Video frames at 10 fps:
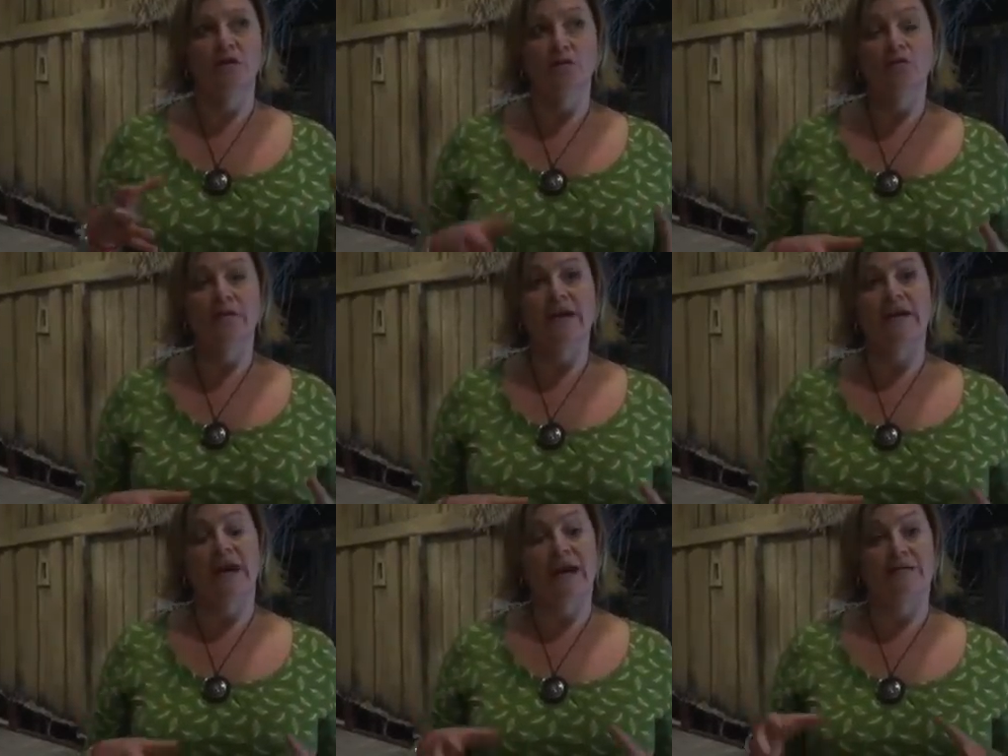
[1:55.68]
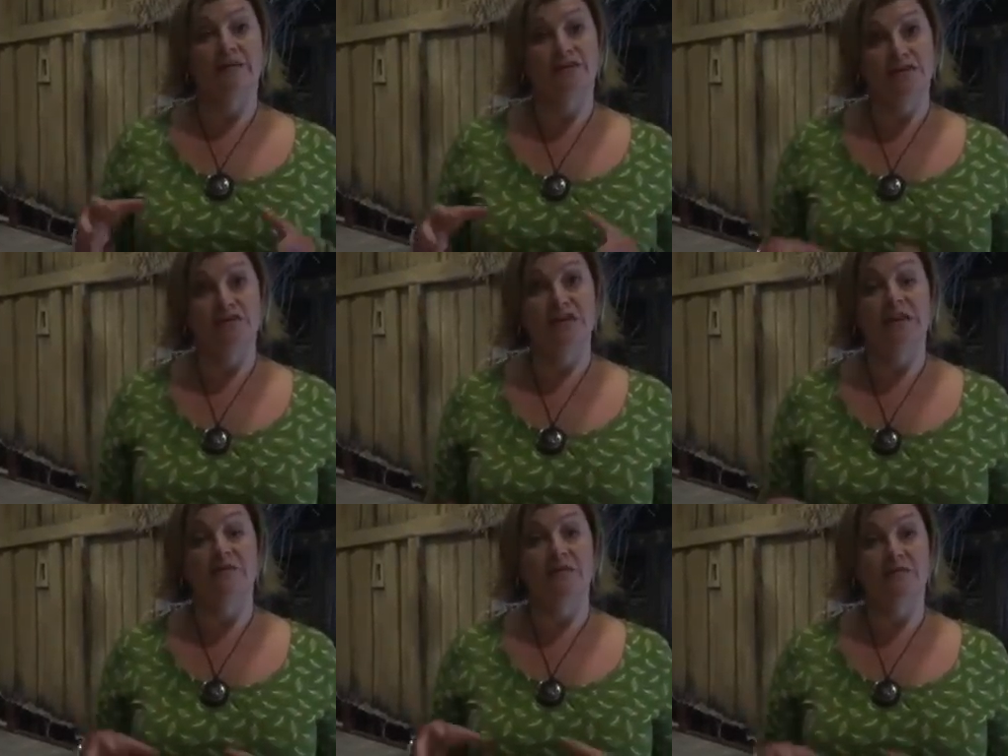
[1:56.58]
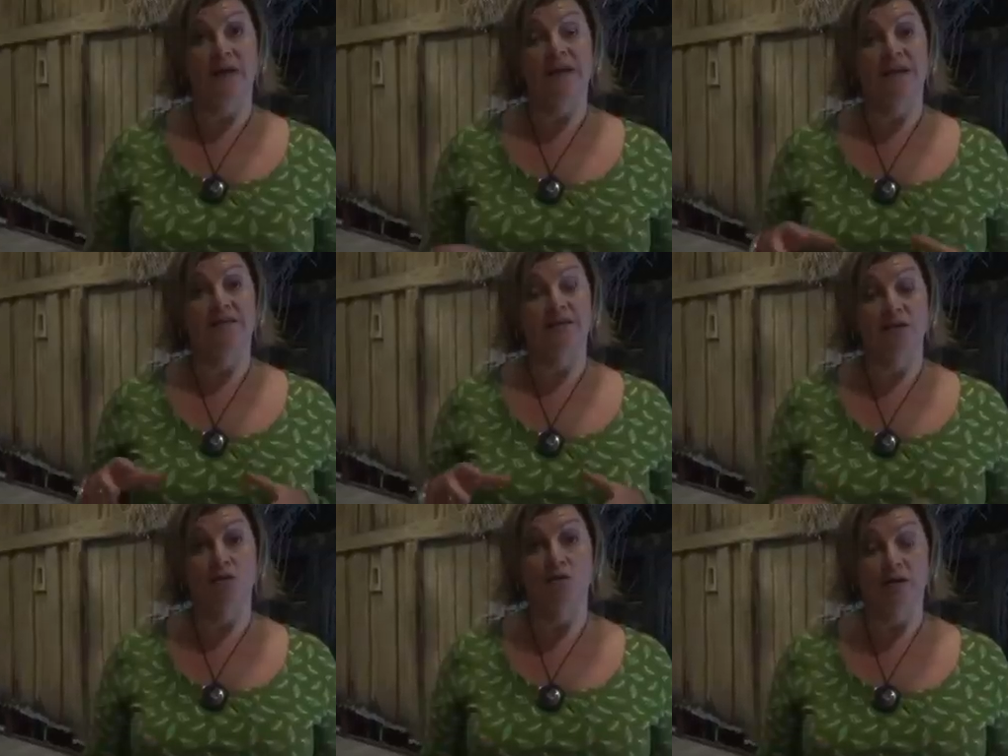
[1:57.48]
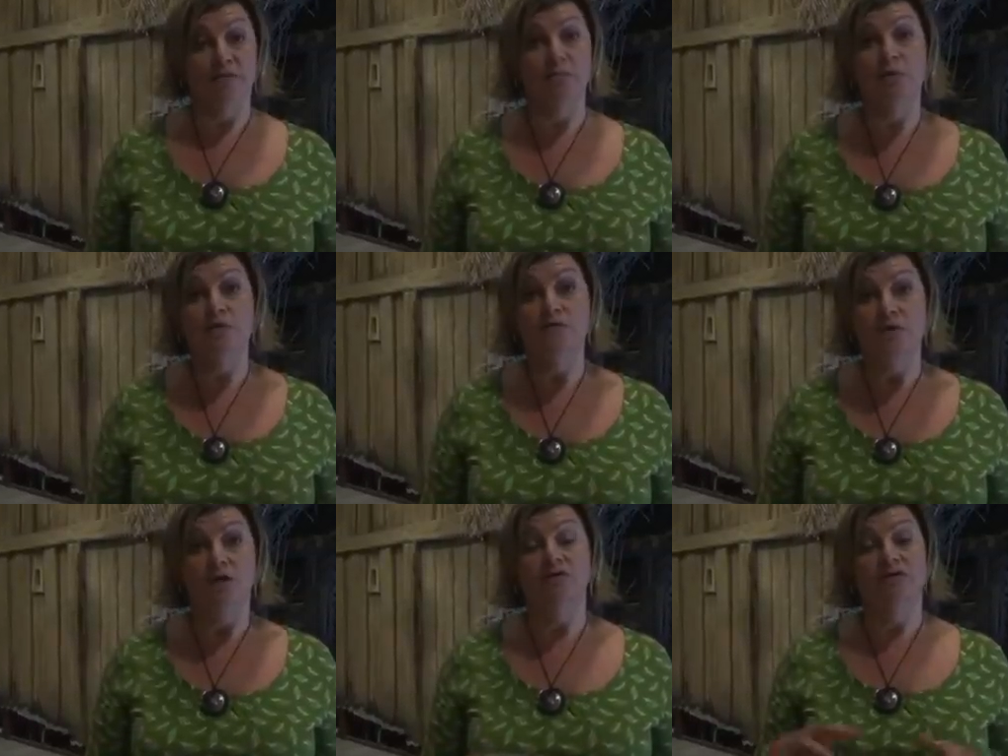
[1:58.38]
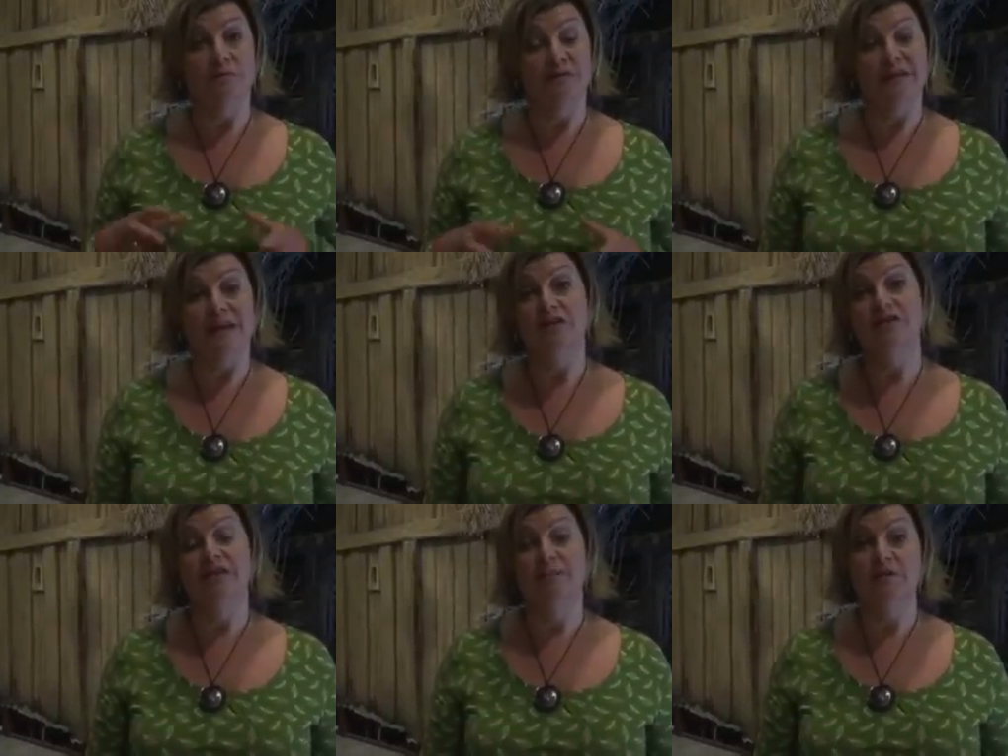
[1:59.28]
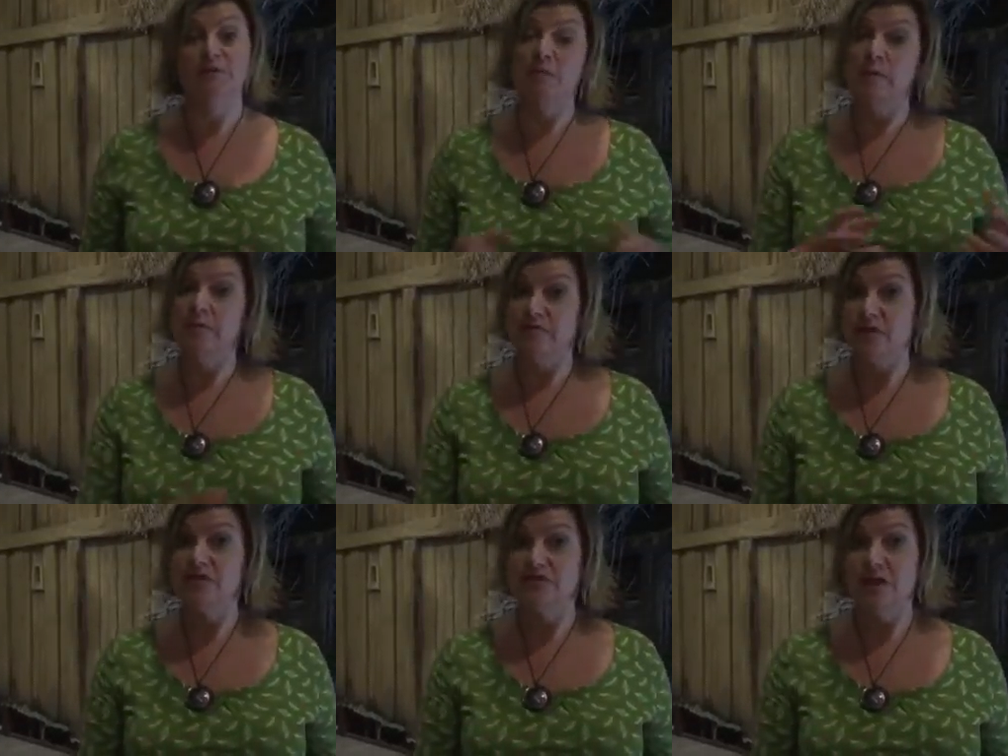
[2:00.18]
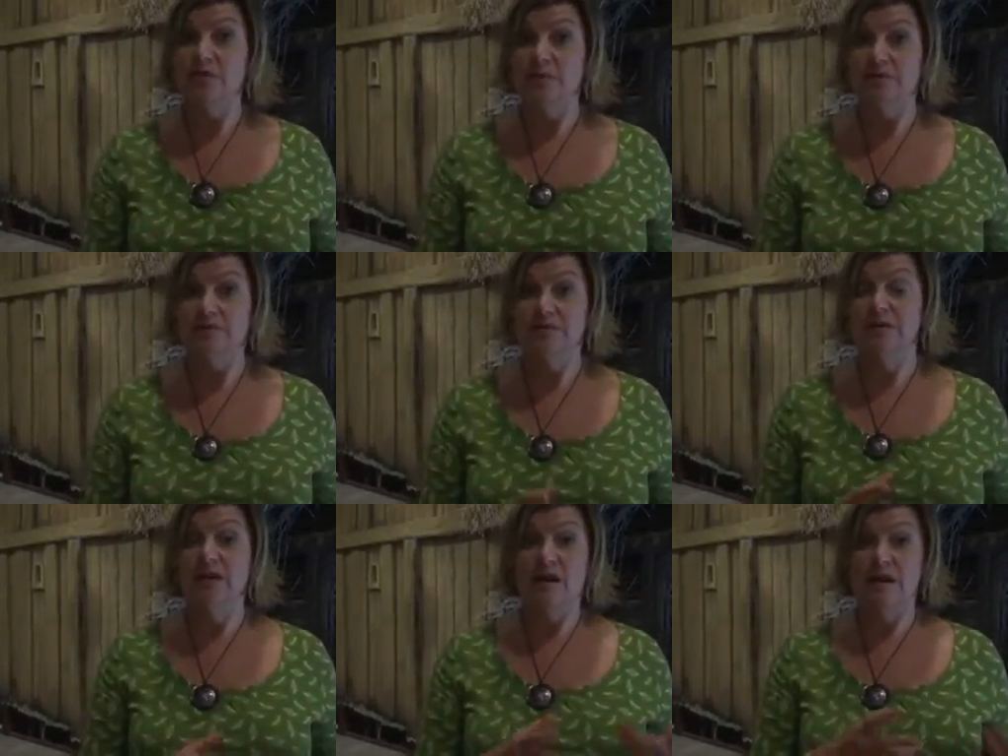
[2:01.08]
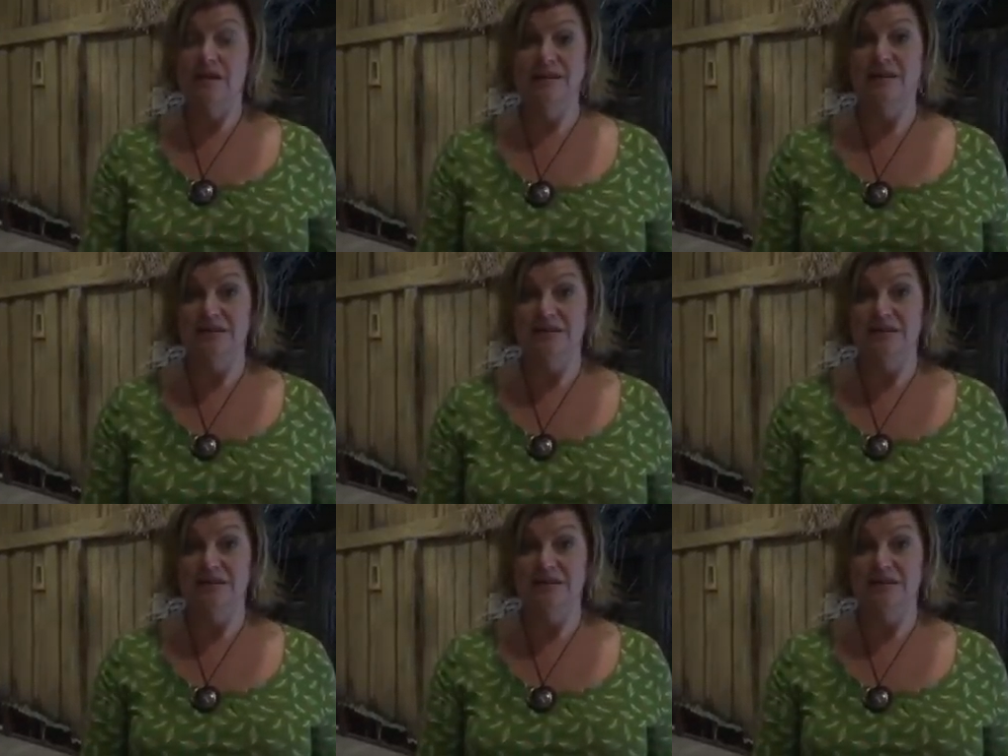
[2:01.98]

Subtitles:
Jorvik and the study of the Vikings in York has moved on substantially between when we first opened in